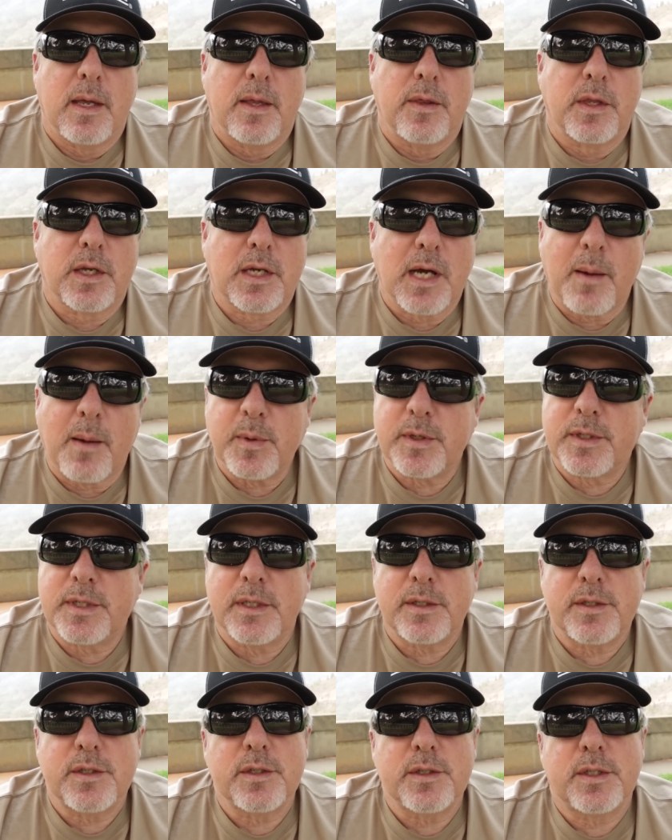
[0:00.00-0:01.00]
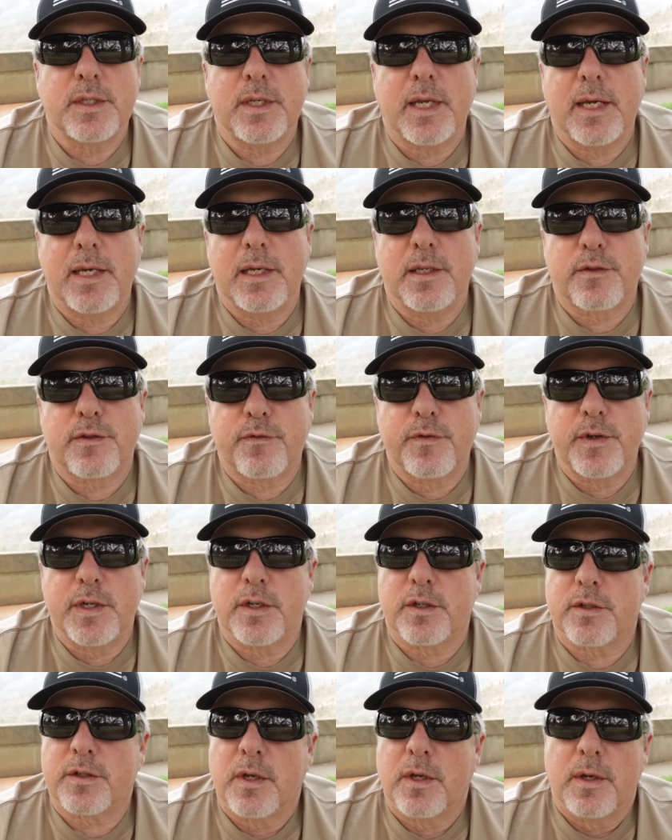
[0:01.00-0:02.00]
The competition today is
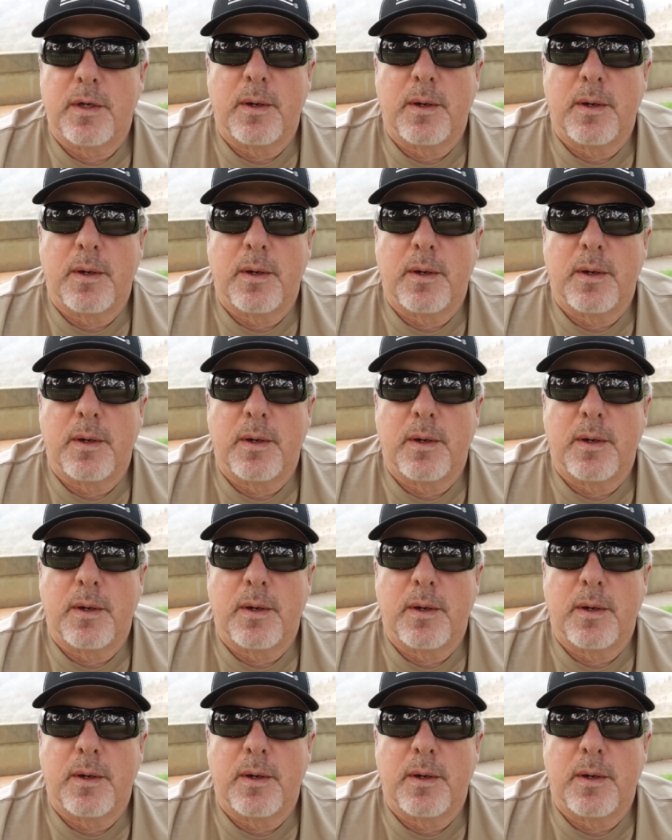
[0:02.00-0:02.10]
fierce.